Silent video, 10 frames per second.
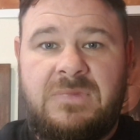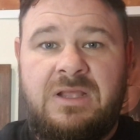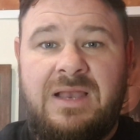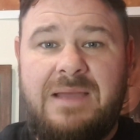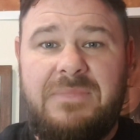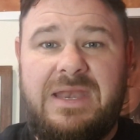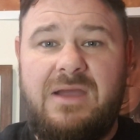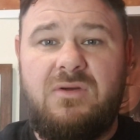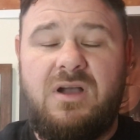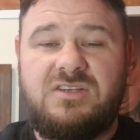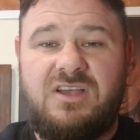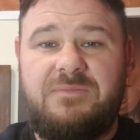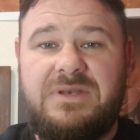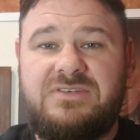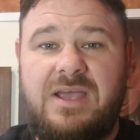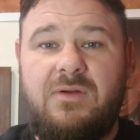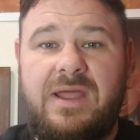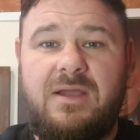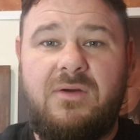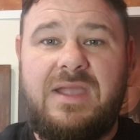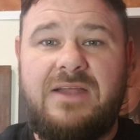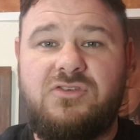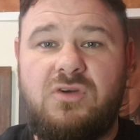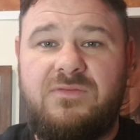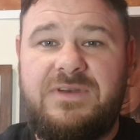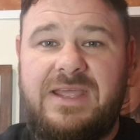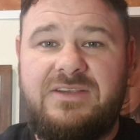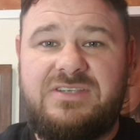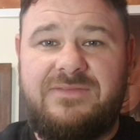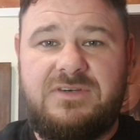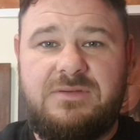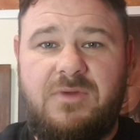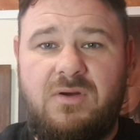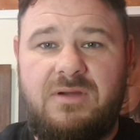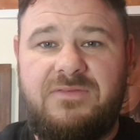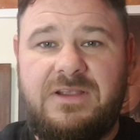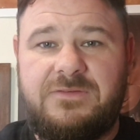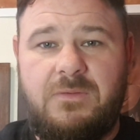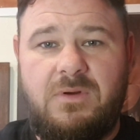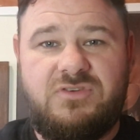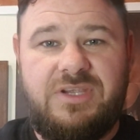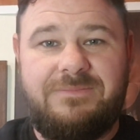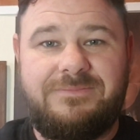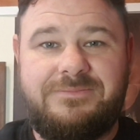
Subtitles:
Let me know, guys. I've been Tony. I'll catch you all for Day 7 tomorrow. Thanks for watching.